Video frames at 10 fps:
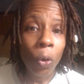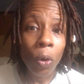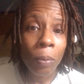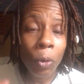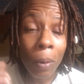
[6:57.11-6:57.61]

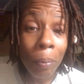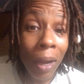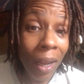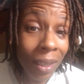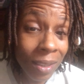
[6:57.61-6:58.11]
or more
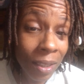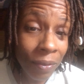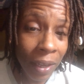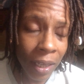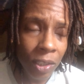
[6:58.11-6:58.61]

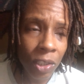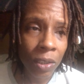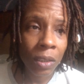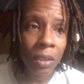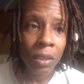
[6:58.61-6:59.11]
positive
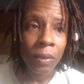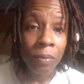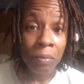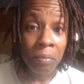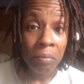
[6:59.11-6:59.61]
actions?
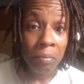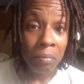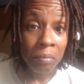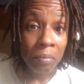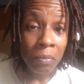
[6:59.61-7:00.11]

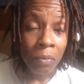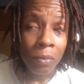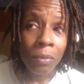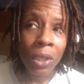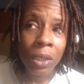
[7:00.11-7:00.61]

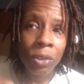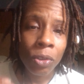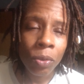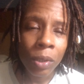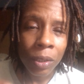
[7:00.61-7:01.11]
Because
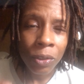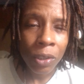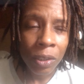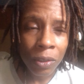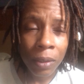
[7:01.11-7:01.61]
you can judge